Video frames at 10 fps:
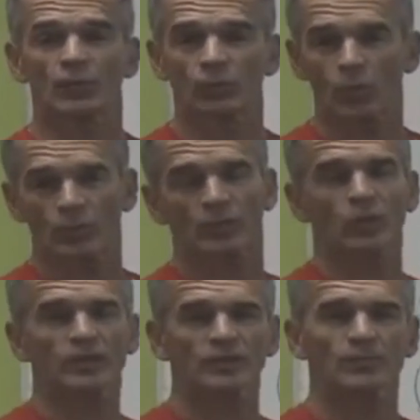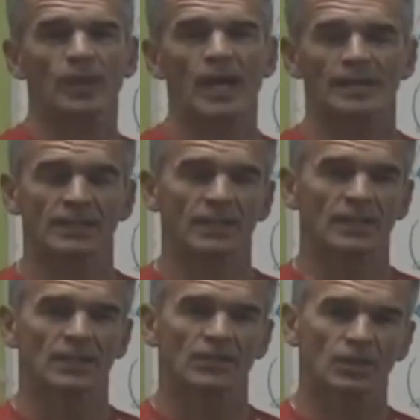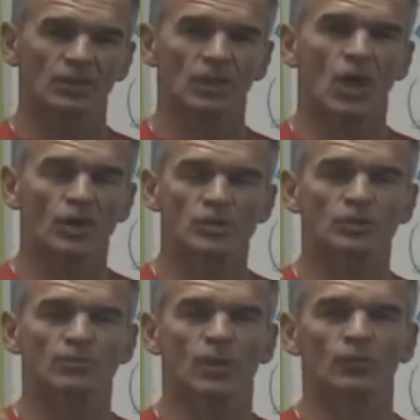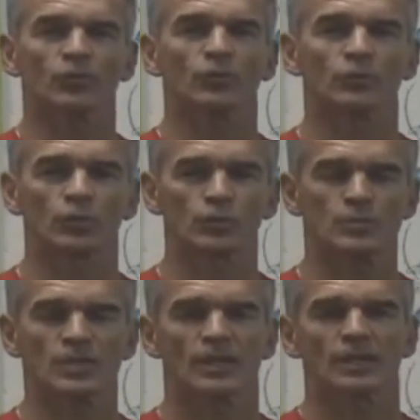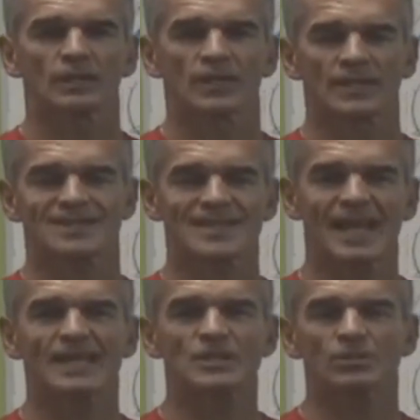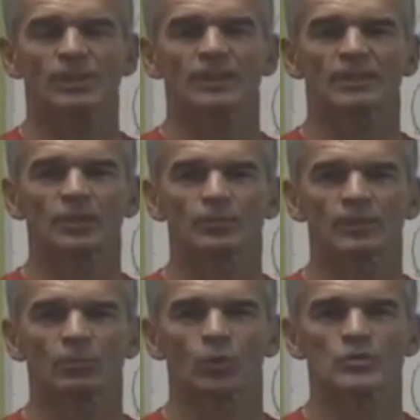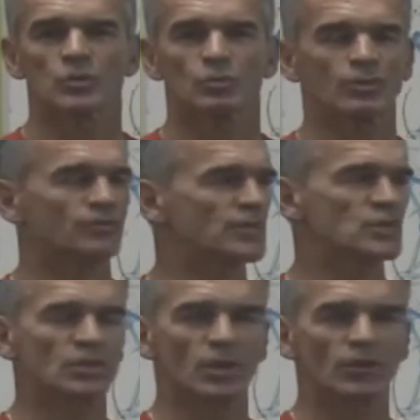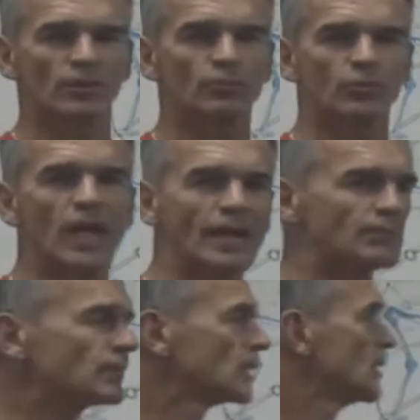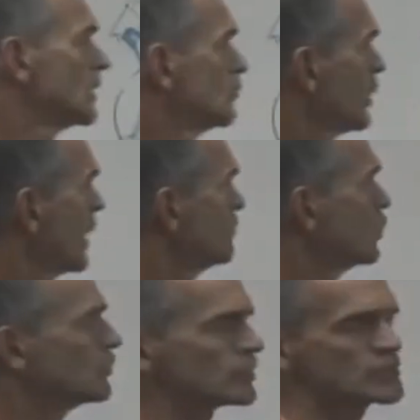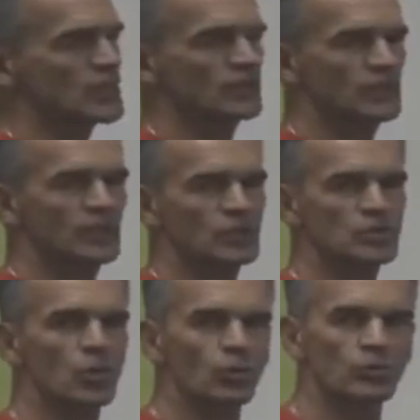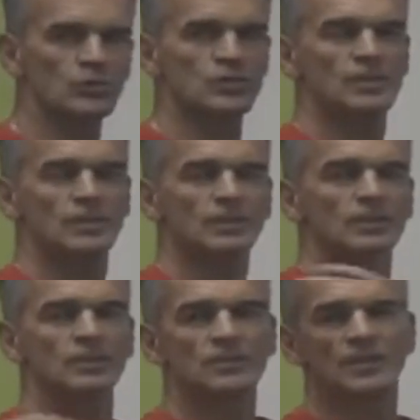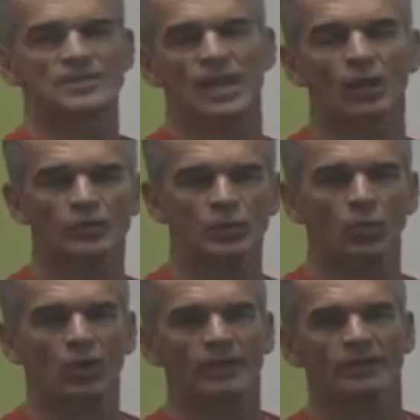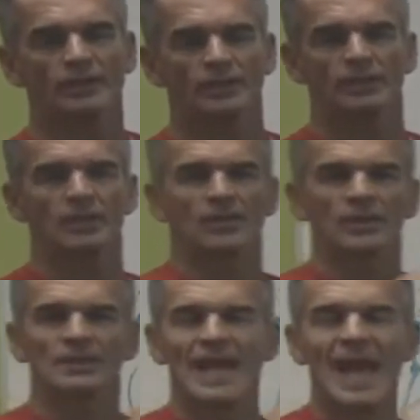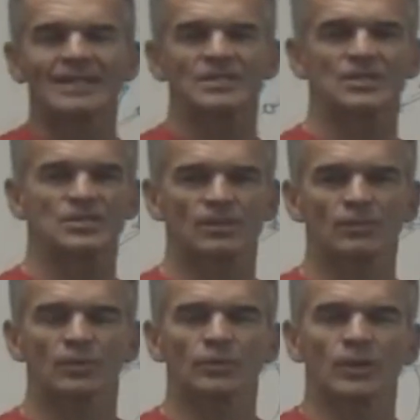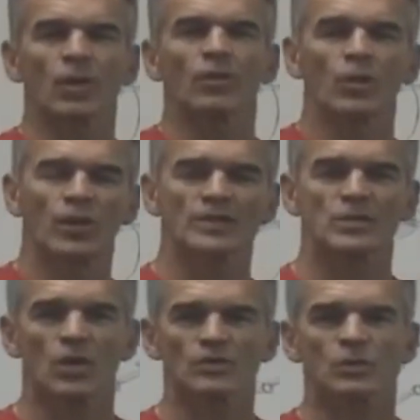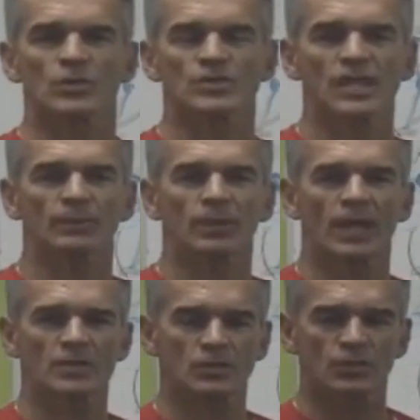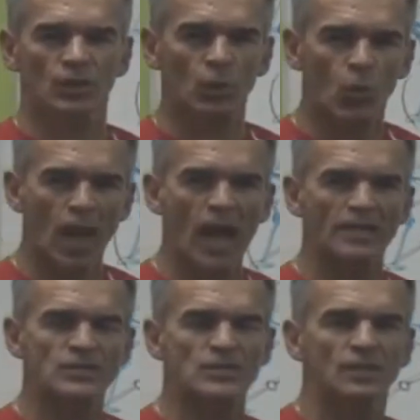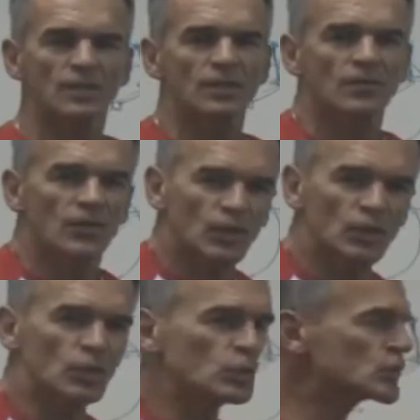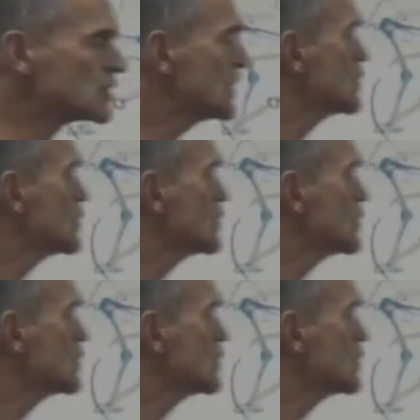and when we look at the body, the larger muscle groups that tend to be a little bit more superficial are the prime movers in our shoulders, the deltoid, the lat to some degree, although that's also a stabilizer, the quads, the glutes.